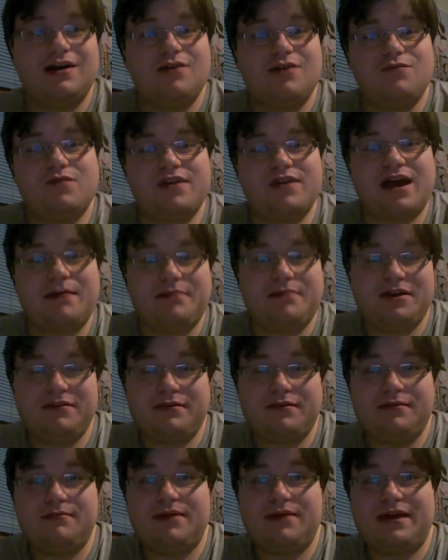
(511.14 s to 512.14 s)
Would not be,
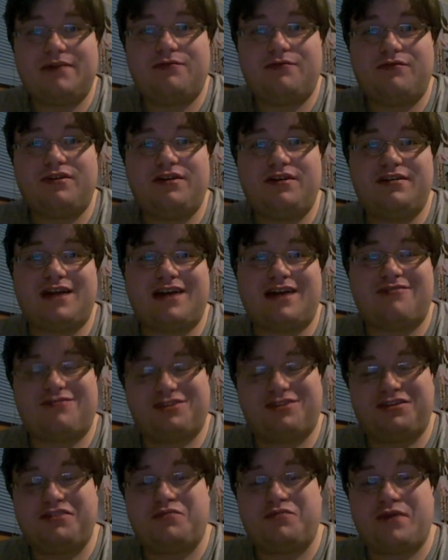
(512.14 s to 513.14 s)
be would not
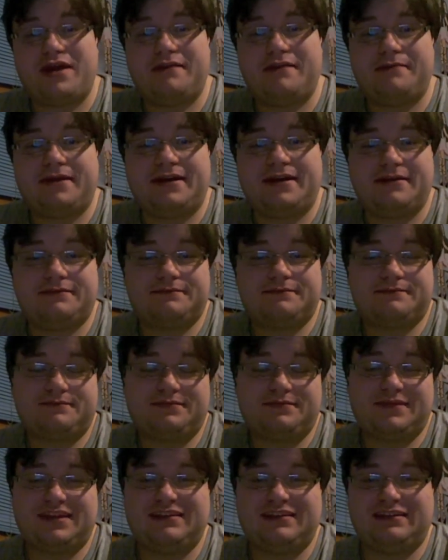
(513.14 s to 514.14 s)
really win, but
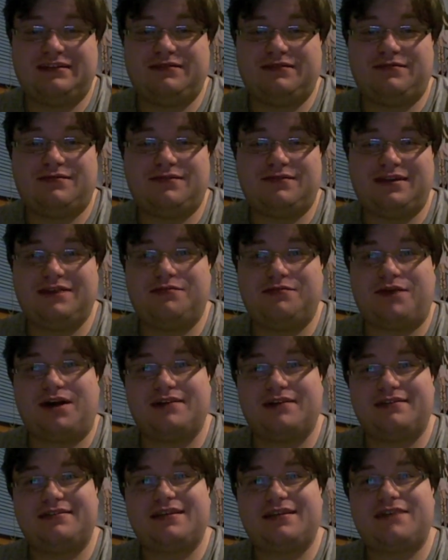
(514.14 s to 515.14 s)
she he
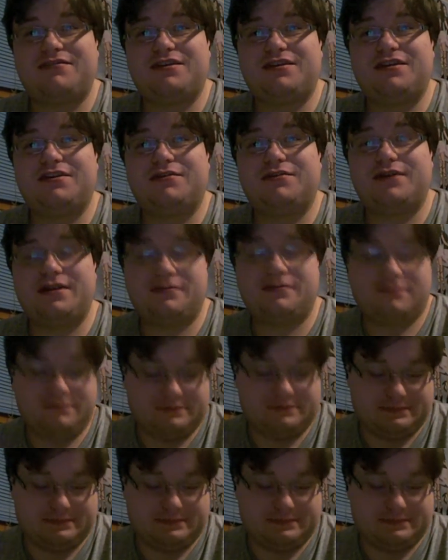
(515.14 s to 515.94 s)
wants Stephanie to win.